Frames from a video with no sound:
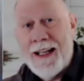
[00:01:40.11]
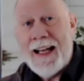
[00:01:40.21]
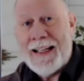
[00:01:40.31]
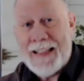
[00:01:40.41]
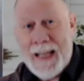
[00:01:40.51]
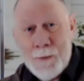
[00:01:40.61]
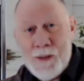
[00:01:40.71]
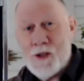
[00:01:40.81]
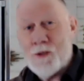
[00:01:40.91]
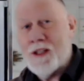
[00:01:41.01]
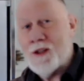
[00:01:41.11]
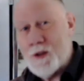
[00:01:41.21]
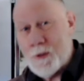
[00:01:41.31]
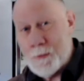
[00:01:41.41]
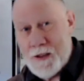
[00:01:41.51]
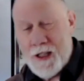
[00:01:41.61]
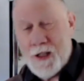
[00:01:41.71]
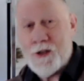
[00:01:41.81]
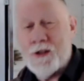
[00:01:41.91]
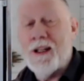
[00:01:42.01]
a chemistry
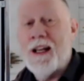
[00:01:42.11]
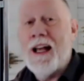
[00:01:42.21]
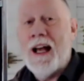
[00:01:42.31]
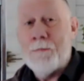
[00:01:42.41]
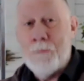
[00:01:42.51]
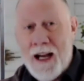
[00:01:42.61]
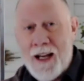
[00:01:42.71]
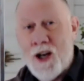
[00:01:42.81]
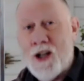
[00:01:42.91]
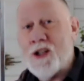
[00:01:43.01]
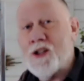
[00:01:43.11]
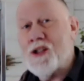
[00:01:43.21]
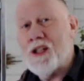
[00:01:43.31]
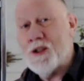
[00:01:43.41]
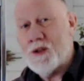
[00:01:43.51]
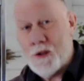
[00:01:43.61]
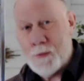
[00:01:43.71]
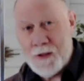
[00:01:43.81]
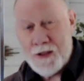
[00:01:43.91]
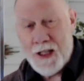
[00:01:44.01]
interpretation, a biology
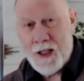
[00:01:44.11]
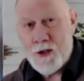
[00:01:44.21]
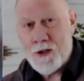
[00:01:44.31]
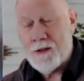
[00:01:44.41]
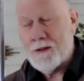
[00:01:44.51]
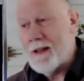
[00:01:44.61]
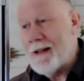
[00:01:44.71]
interpretation,